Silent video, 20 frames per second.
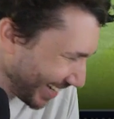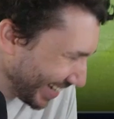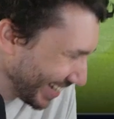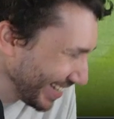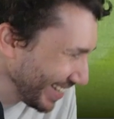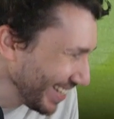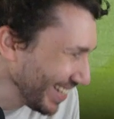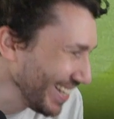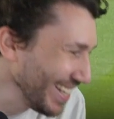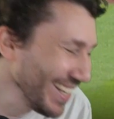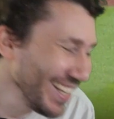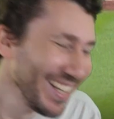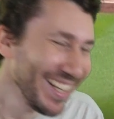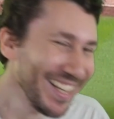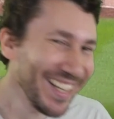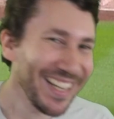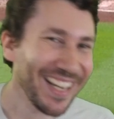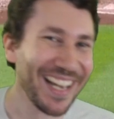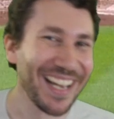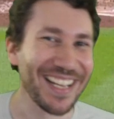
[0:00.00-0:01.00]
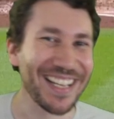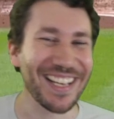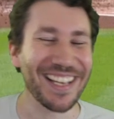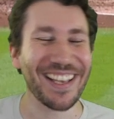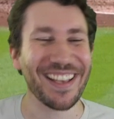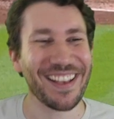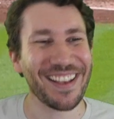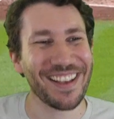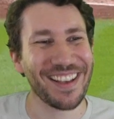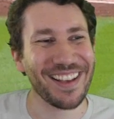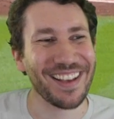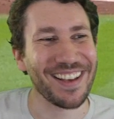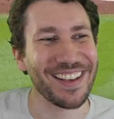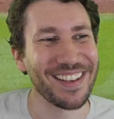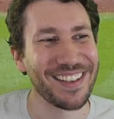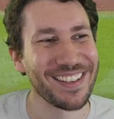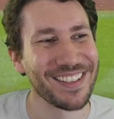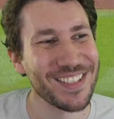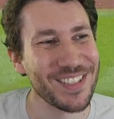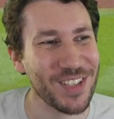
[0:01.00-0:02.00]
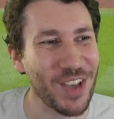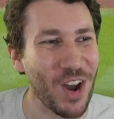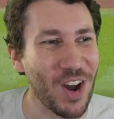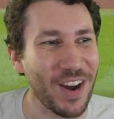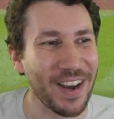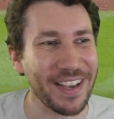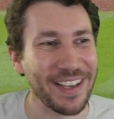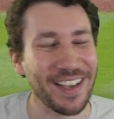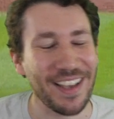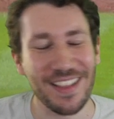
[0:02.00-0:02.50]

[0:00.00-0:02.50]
Sorry.